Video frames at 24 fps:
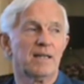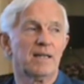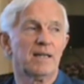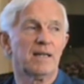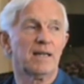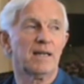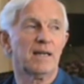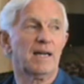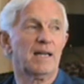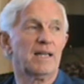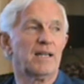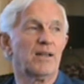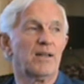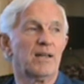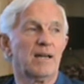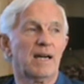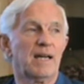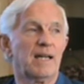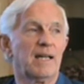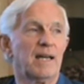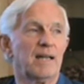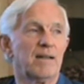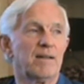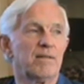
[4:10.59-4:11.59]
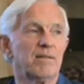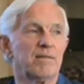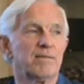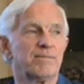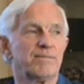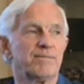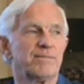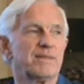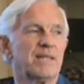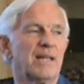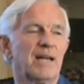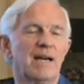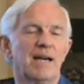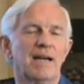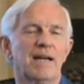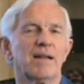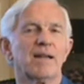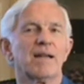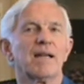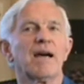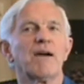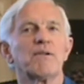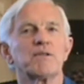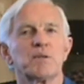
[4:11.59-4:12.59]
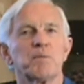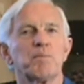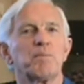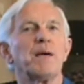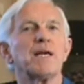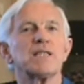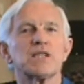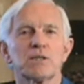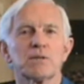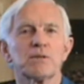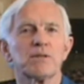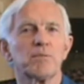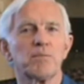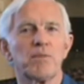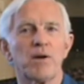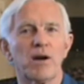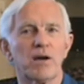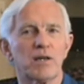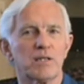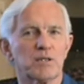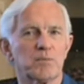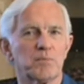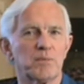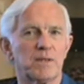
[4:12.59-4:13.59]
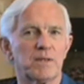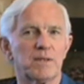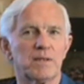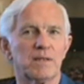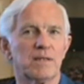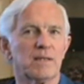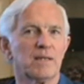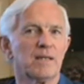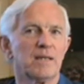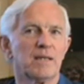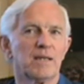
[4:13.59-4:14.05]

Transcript: I was a pistol marksman,